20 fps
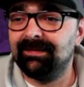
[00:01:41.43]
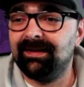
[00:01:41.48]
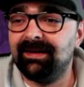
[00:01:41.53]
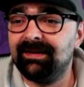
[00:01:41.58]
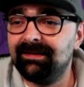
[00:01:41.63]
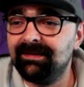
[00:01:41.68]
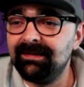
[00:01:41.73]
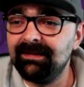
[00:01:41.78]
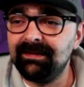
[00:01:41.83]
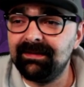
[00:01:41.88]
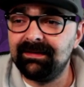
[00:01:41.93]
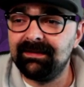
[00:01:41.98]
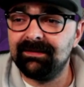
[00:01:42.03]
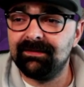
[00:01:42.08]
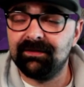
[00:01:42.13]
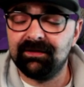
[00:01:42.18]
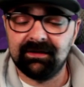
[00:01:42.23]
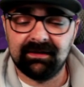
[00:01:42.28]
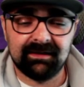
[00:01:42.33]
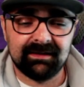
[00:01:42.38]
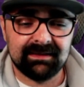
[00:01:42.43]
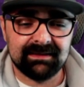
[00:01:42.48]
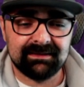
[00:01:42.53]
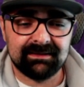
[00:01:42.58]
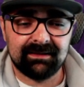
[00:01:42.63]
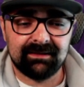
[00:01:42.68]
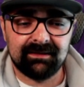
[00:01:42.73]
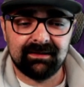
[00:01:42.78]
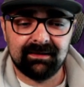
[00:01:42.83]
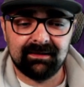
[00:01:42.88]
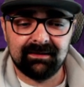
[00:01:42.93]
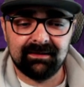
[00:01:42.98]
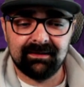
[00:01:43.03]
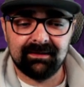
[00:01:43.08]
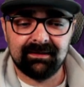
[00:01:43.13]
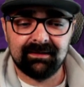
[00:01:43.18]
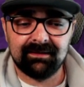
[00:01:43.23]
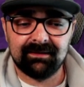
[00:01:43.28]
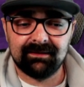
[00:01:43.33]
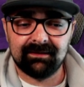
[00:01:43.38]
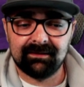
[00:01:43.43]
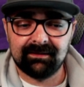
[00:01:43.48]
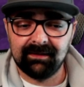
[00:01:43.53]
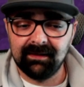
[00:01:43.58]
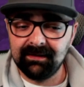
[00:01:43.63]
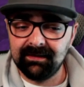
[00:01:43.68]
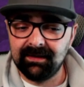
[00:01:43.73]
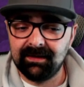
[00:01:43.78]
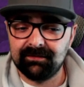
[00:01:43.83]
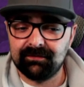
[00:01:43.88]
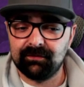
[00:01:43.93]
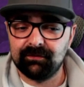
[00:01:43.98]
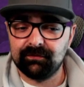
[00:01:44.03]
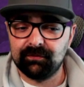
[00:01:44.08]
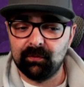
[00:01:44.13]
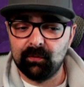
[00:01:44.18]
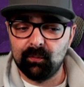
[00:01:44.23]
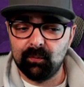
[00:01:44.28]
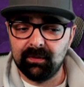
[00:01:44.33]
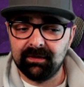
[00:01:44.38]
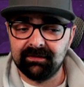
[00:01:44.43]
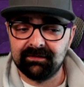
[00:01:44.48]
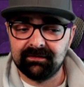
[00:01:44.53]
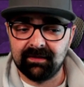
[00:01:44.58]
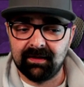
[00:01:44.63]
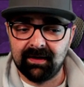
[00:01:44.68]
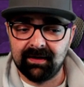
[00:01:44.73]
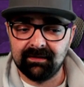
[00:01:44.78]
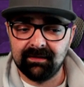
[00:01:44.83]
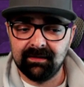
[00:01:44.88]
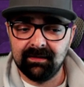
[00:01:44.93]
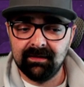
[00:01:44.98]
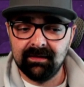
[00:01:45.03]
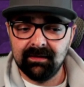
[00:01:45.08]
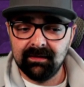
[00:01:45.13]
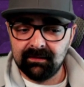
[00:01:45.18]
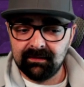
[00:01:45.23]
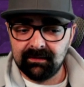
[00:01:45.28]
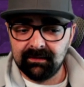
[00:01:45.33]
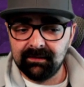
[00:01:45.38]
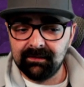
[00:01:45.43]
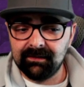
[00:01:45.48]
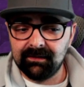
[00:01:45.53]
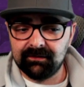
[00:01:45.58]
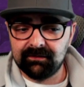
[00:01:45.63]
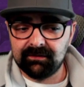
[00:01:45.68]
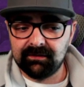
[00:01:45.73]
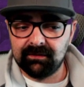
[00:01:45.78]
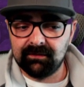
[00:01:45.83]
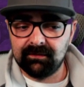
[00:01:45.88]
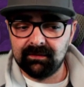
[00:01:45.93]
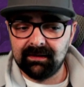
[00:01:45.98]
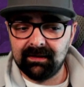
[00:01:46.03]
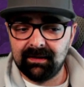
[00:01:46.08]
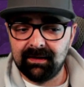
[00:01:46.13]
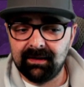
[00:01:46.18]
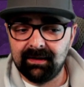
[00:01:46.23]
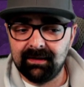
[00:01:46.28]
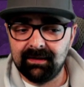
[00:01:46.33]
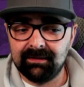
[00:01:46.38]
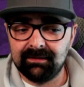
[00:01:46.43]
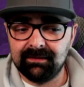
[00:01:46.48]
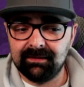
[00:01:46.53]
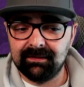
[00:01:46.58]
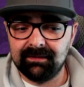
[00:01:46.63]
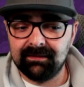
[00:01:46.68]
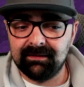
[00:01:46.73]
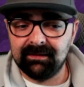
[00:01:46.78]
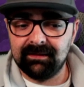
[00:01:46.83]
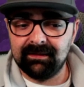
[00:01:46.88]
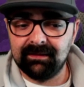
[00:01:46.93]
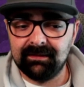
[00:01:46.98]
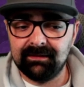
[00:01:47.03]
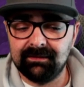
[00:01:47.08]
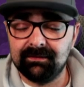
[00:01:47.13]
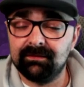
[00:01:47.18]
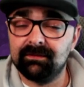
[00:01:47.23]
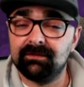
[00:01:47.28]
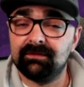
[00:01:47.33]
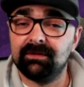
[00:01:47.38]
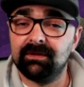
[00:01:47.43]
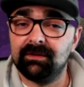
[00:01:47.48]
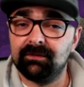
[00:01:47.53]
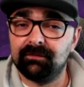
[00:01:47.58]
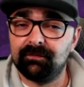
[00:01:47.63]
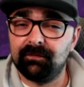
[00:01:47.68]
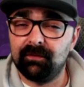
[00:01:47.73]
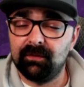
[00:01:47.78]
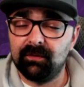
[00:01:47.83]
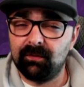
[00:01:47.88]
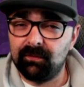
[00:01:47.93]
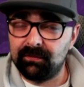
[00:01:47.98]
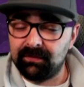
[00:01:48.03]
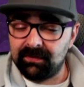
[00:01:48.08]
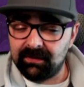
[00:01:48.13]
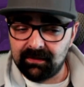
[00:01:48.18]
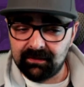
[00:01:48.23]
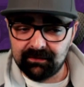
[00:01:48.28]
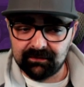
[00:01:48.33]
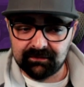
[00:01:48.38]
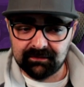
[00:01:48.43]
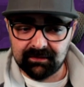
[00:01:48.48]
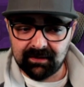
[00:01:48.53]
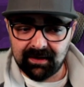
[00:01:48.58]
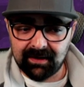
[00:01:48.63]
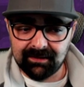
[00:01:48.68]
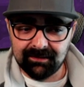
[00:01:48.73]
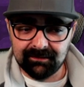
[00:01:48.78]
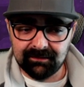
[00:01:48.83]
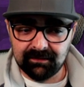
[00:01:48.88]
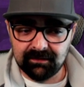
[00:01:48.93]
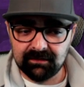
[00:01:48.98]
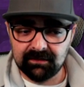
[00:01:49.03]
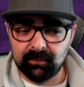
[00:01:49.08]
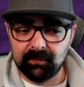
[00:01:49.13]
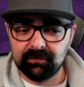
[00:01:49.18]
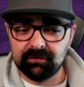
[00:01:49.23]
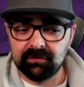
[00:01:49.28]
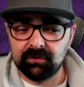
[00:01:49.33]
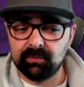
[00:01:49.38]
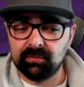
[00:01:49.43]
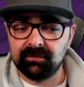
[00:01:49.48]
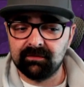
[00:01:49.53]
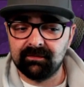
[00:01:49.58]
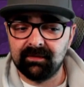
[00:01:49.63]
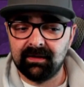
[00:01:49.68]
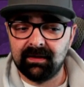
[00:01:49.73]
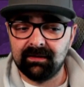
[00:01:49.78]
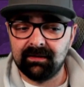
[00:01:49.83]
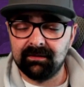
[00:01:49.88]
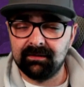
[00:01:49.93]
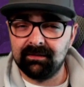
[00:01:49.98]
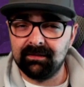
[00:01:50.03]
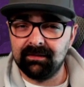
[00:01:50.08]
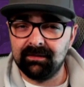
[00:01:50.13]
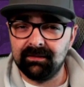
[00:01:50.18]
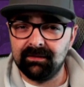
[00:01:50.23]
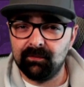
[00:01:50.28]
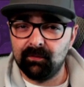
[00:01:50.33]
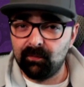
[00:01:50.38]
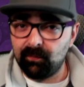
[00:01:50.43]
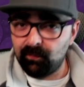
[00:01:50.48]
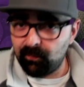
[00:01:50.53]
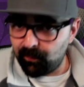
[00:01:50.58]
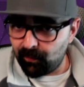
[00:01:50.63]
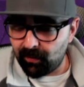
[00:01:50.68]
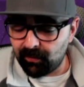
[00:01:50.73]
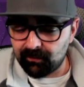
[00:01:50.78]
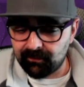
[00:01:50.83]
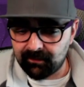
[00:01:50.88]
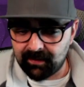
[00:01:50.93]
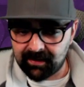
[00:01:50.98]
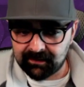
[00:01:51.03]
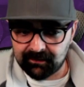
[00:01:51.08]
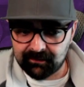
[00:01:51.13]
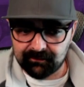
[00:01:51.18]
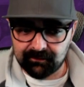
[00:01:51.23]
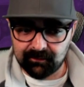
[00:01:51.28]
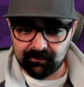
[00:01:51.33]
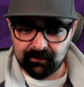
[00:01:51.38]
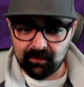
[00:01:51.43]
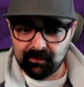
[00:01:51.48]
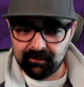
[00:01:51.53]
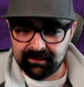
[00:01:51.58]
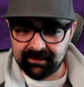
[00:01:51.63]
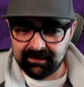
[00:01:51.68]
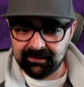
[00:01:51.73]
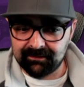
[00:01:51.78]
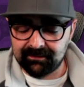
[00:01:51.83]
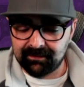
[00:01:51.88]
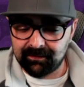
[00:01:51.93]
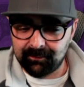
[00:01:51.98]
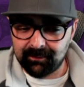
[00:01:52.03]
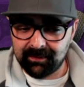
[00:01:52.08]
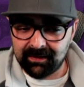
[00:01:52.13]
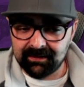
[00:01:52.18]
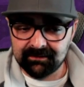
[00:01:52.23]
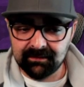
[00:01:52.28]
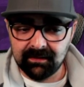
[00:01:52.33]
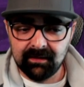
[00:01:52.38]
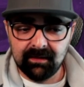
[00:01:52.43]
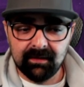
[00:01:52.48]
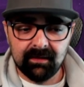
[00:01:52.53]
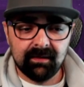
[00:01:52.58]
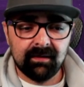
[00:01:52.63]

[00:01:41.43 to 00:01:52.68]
The idea here is that the clan castles on one side, the Eagle Artillery and the single Inferno on the other side. This is supposed to prevent the wall wrecker from going into the base.